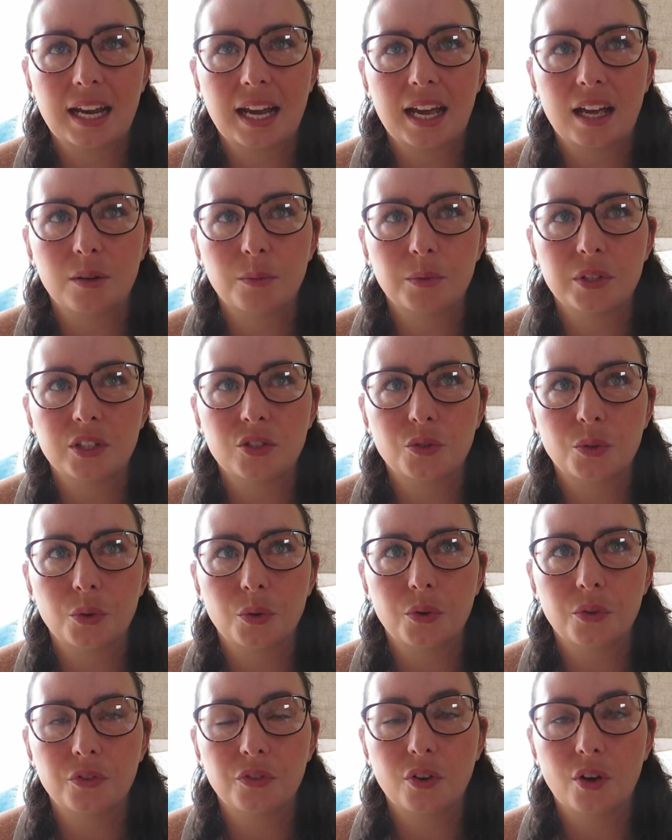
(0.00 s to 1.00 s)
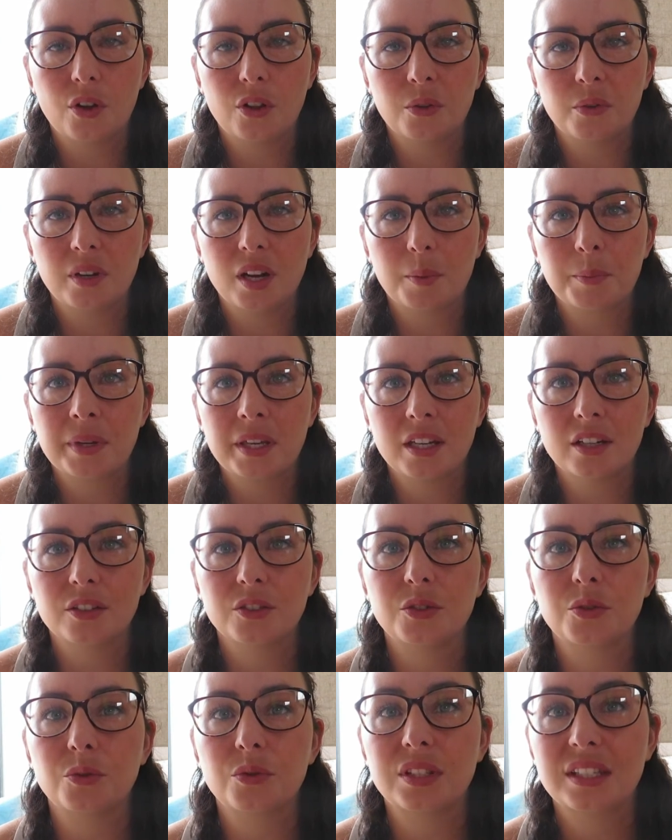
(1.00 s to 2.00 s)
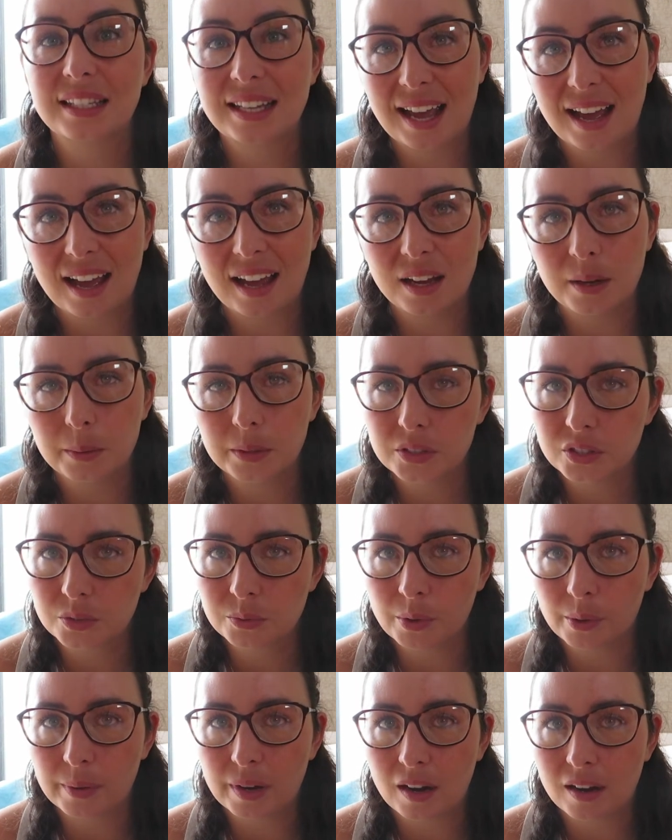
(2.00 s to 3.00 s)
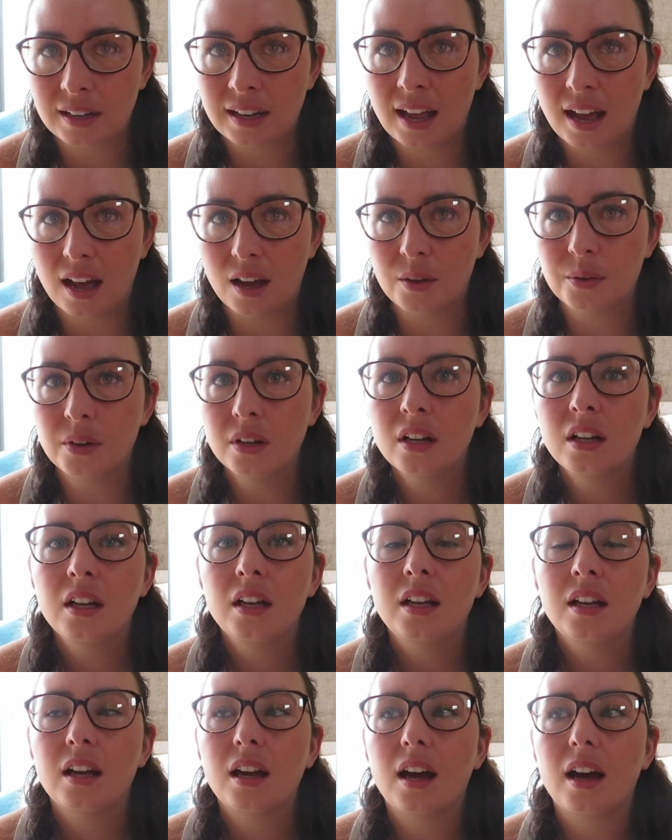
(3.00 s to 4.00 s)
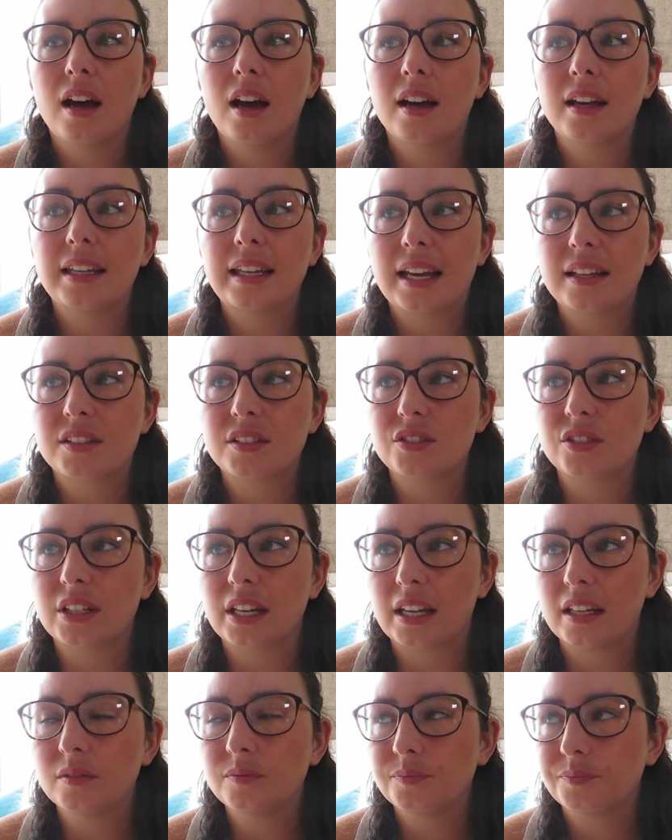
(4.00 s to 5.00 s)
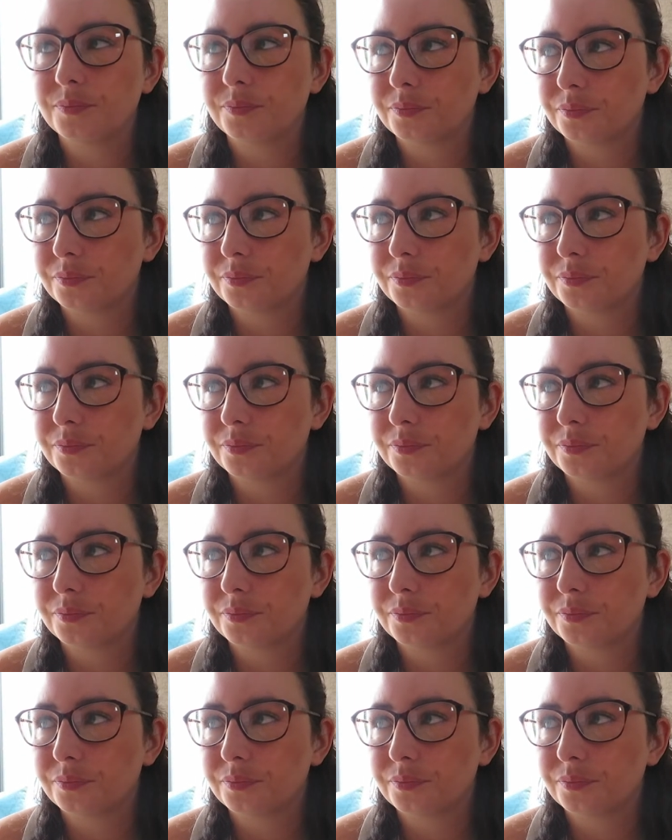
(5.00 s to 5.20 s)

and we drove all the way up here to Skye, which is where we are now, yesterday.